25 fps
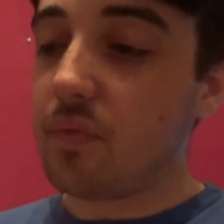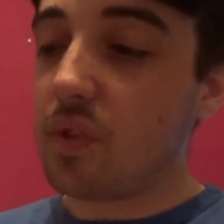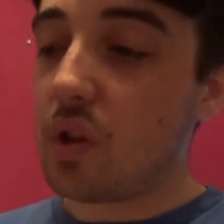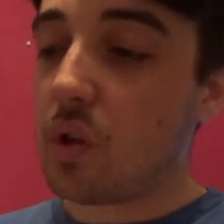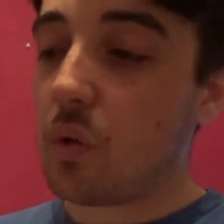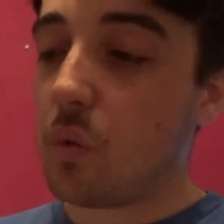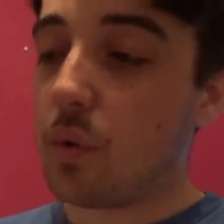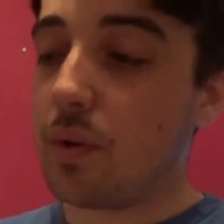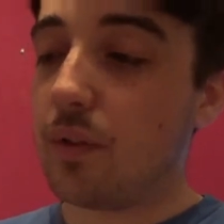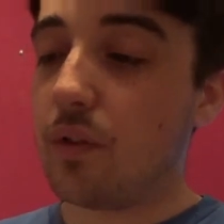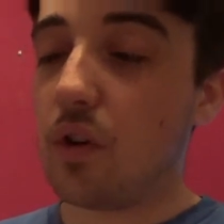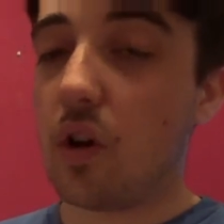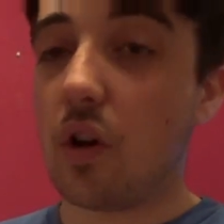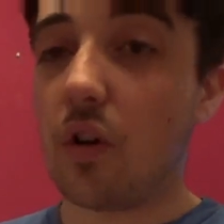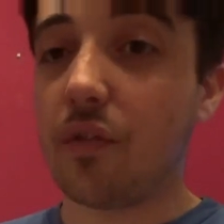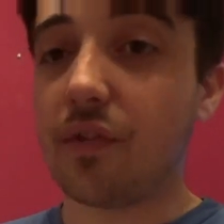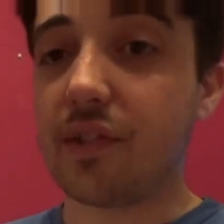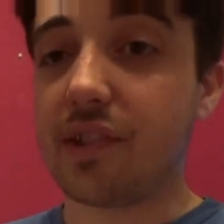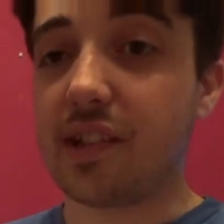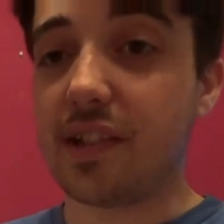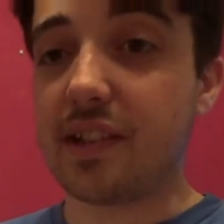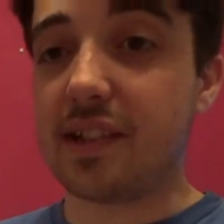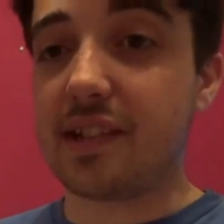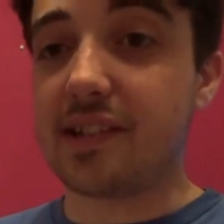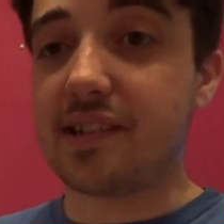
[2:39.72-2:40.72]
What you've got on
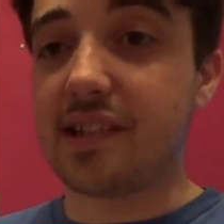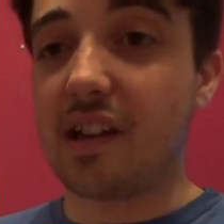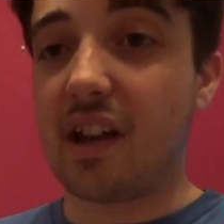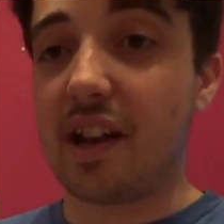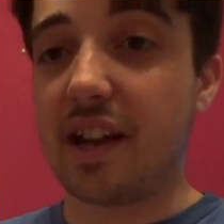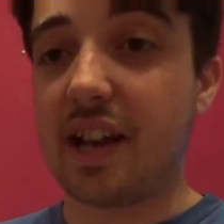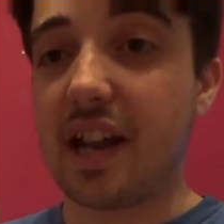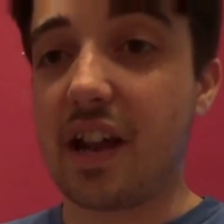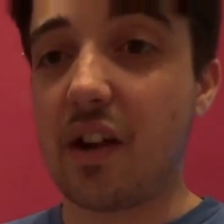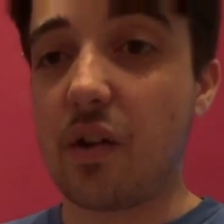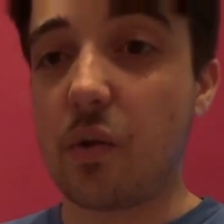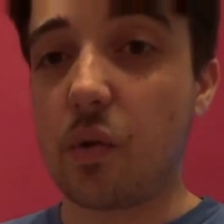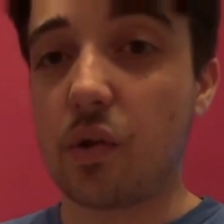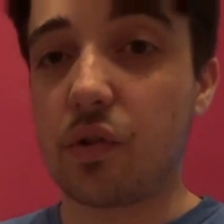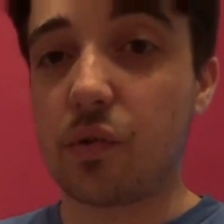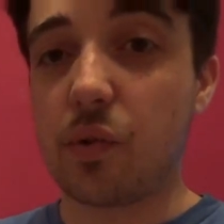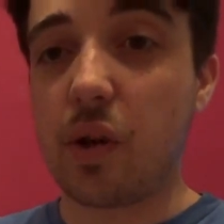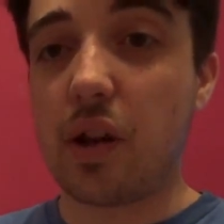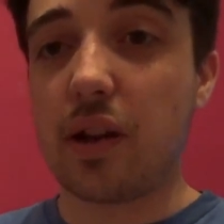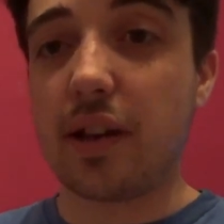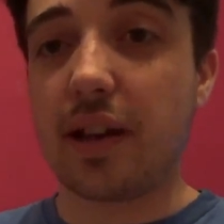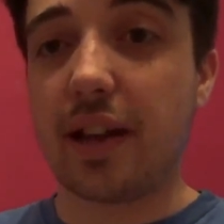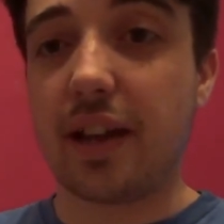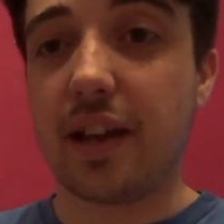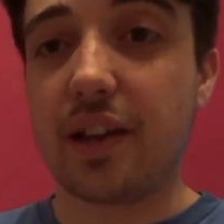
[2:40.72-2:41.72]
this side here as
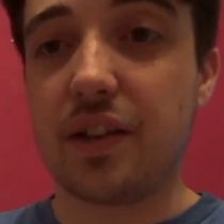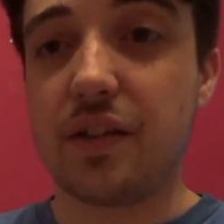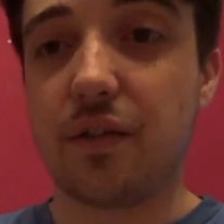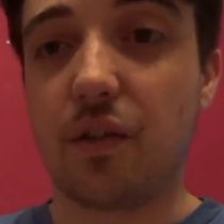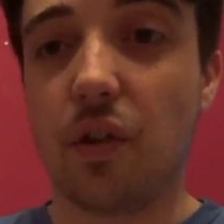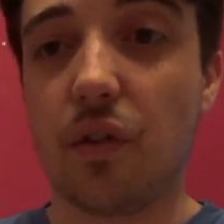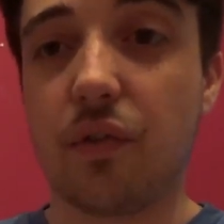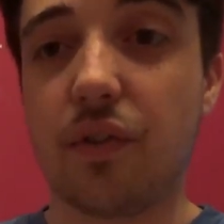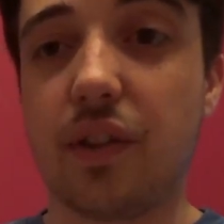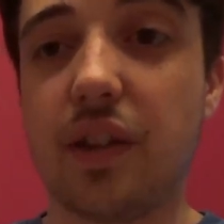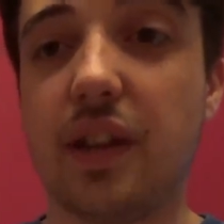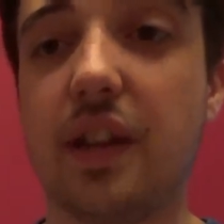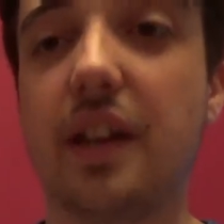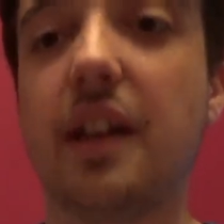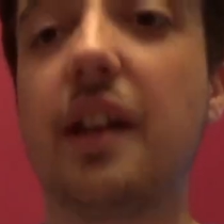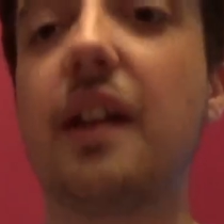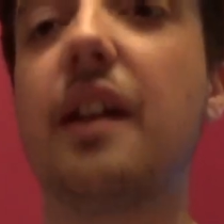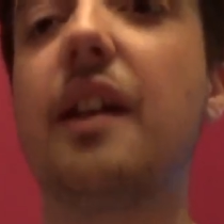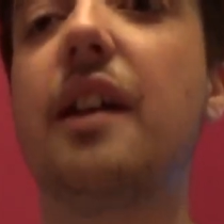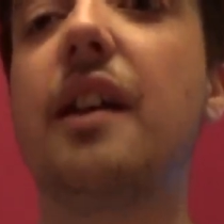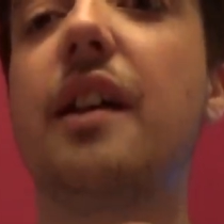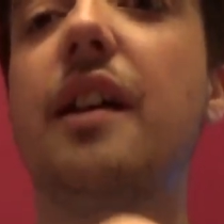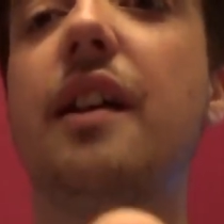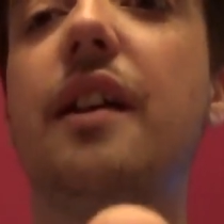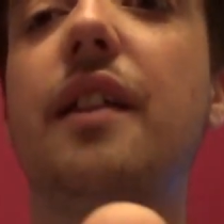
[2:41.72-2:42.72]
well is you've got the
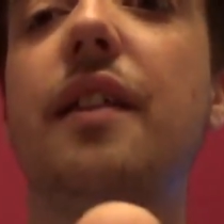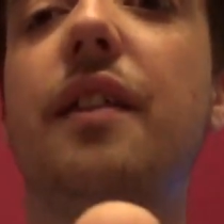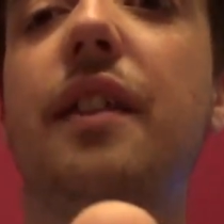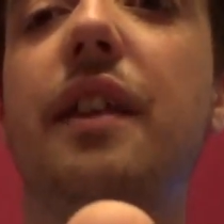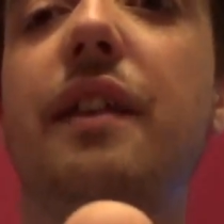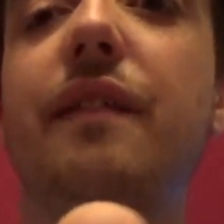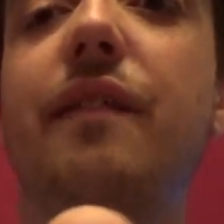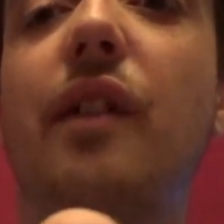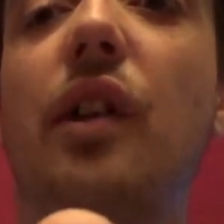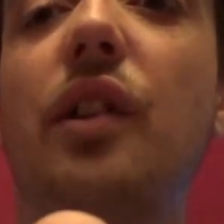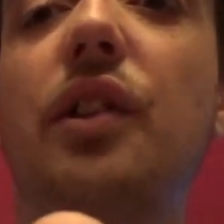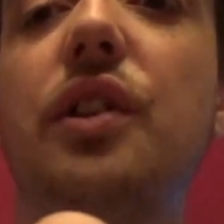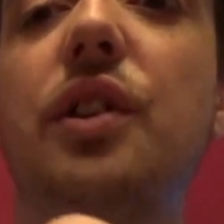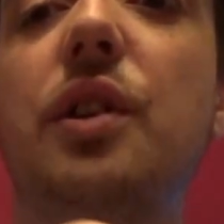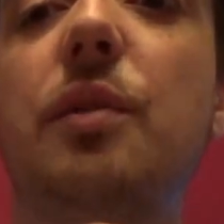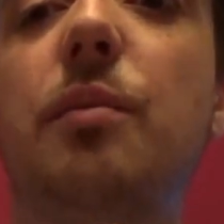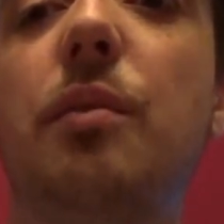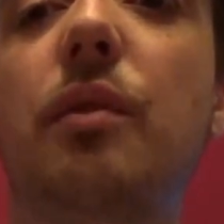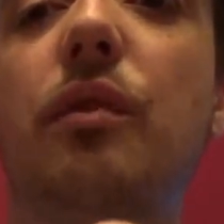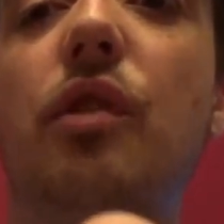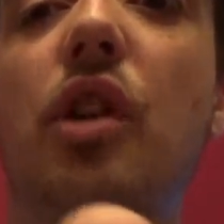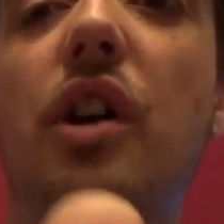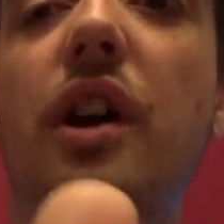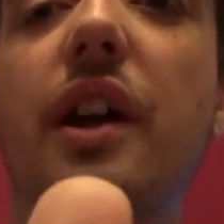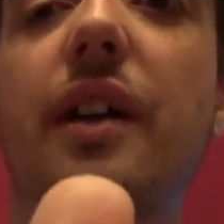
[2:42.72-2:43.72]
volume
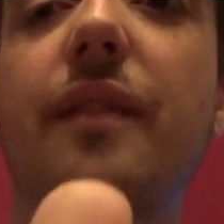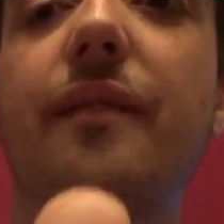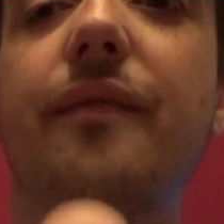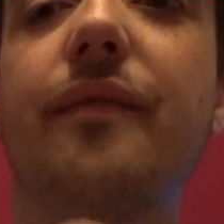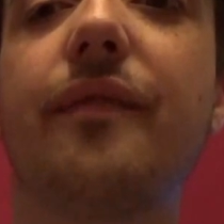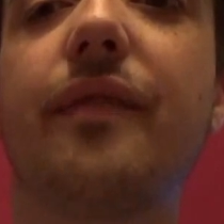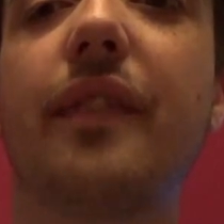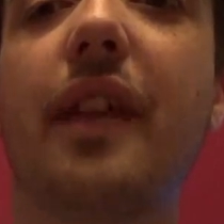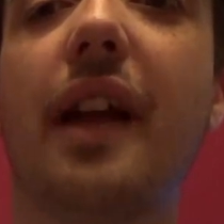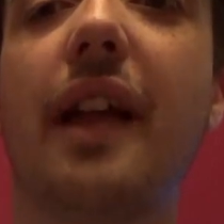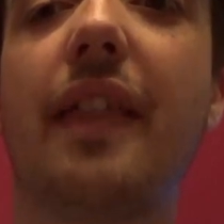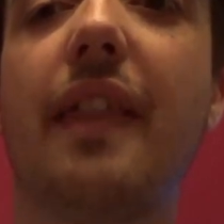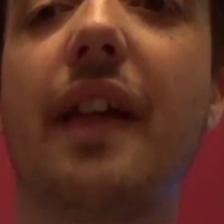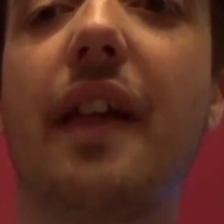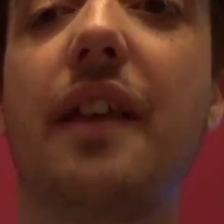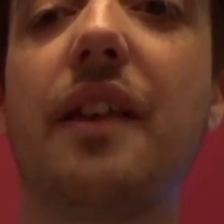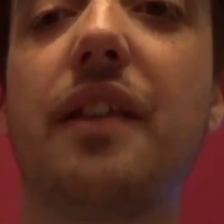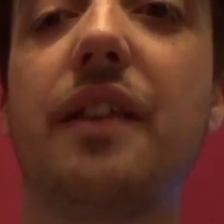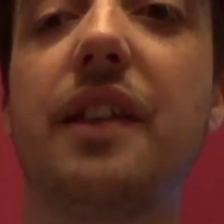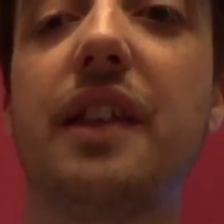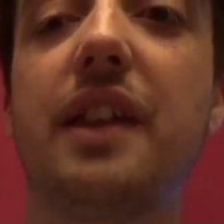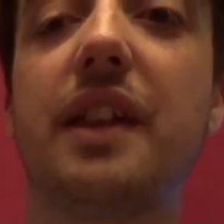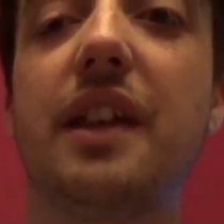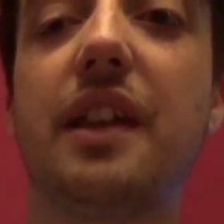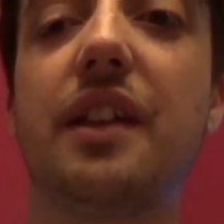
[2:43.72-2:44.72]
rocker, and then
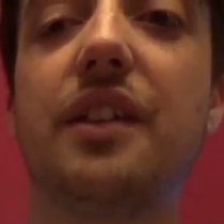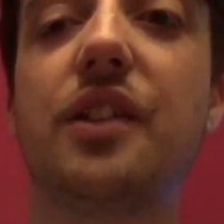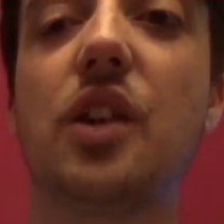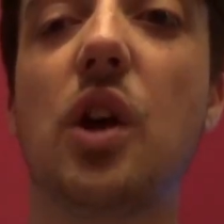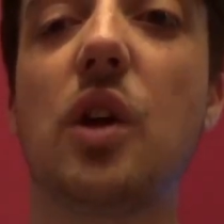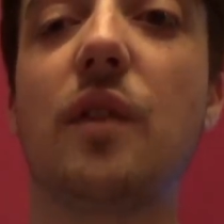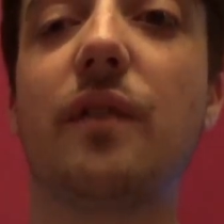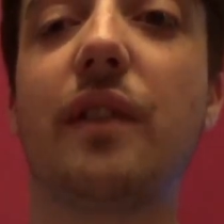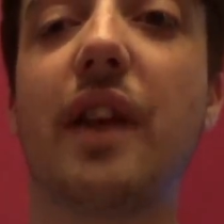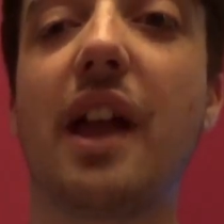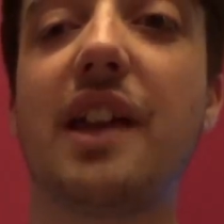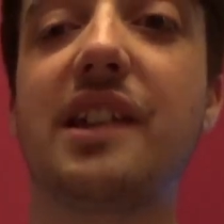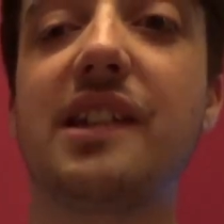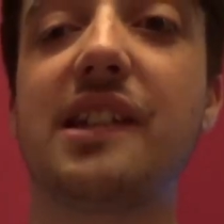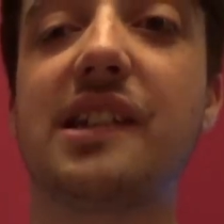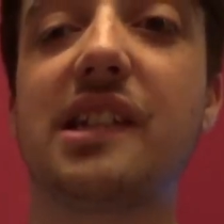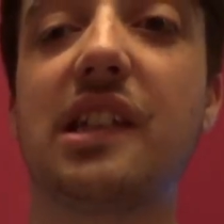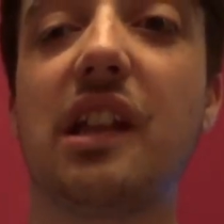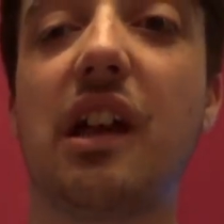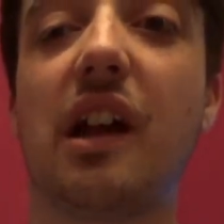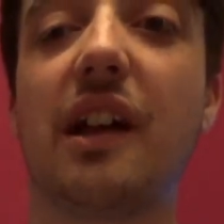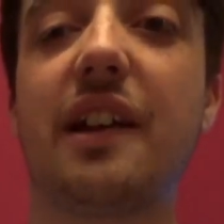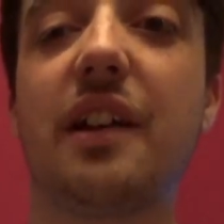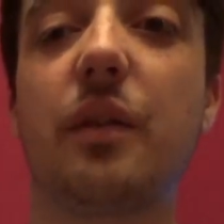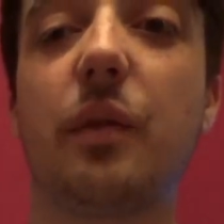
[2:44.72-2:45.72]
the notification
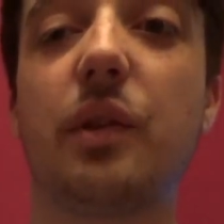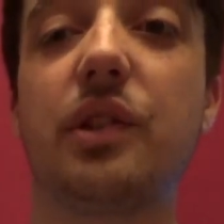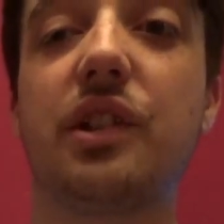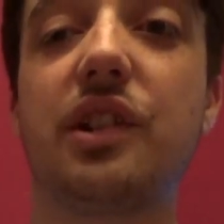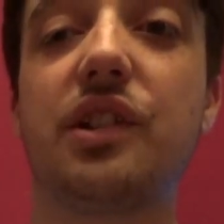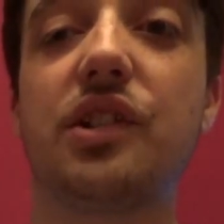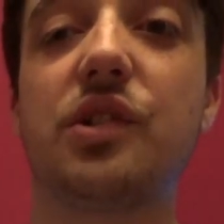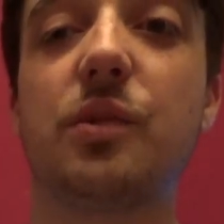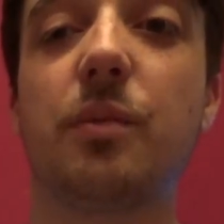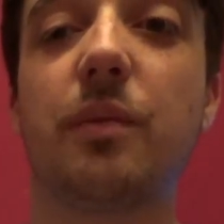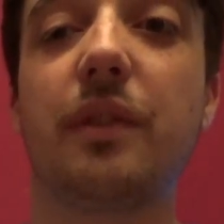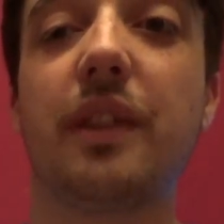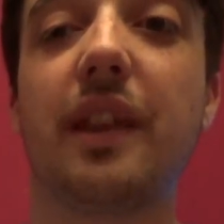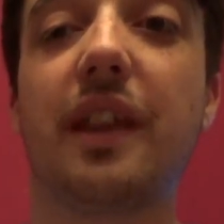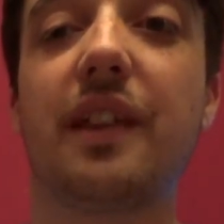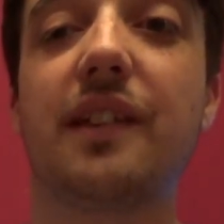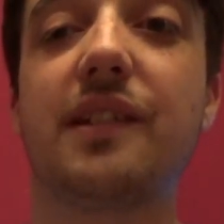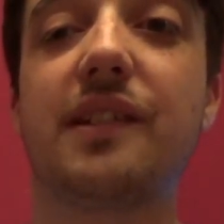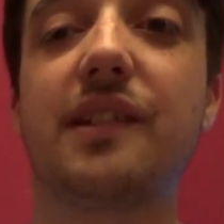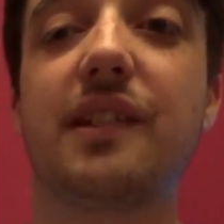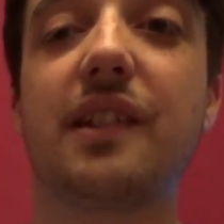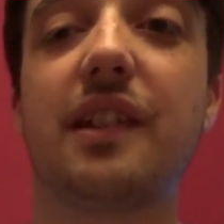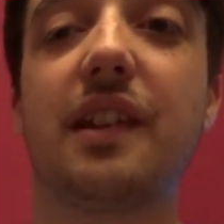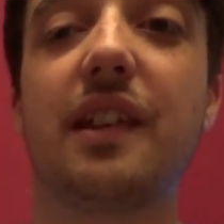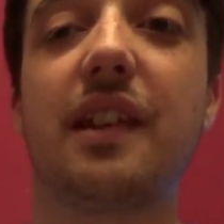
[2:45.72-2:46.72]
slider, which is something
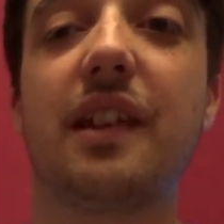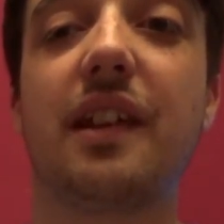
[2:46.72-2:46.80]
that's